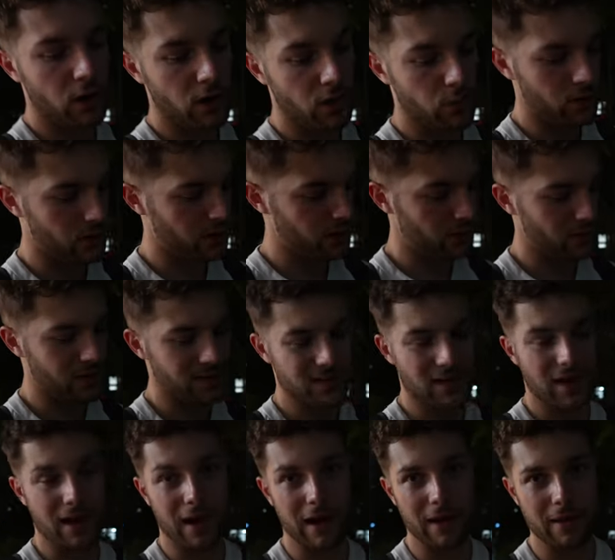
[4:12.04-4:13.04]
gonna wanna do is
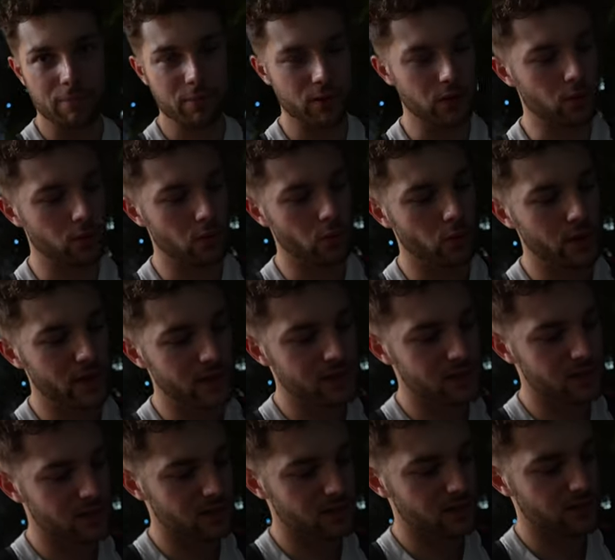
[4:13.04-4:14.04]
clip your
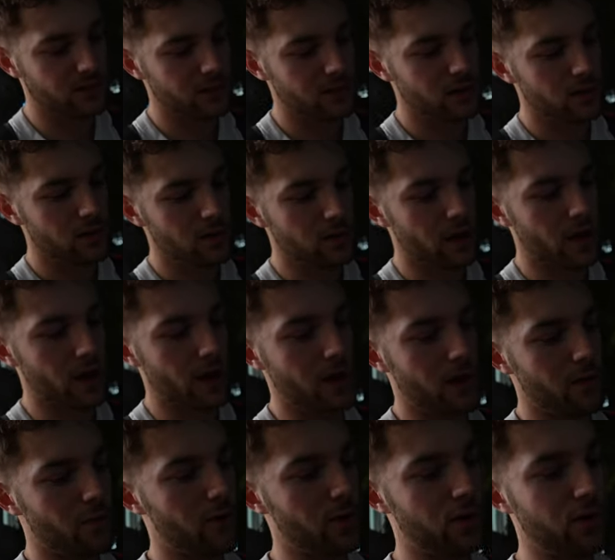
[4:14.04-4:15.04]
whisk uh,
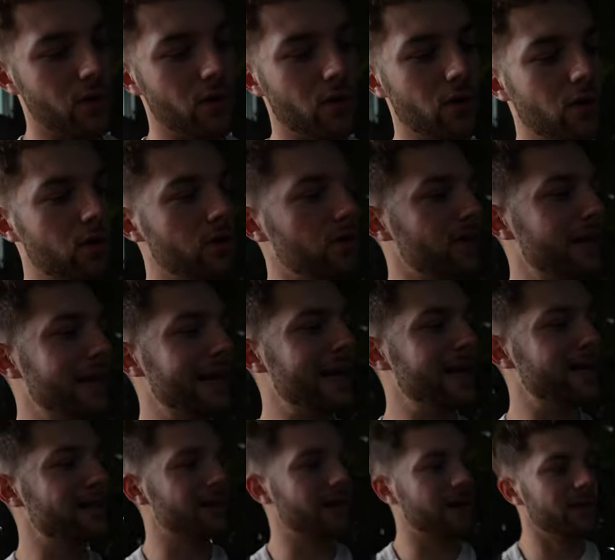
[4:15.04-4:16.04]
with your
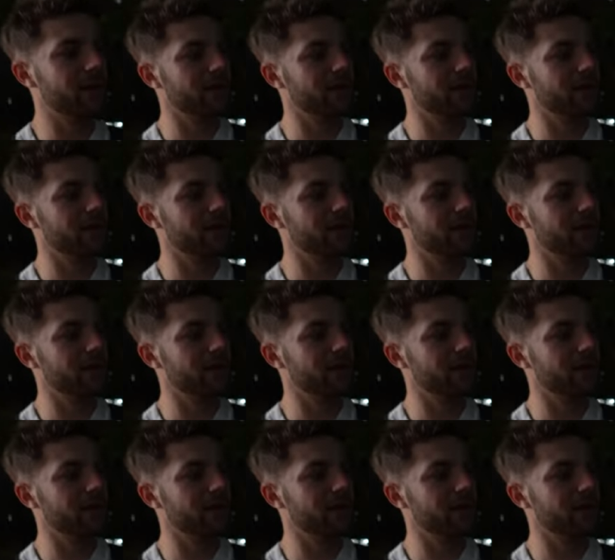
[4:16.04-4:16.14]
lead like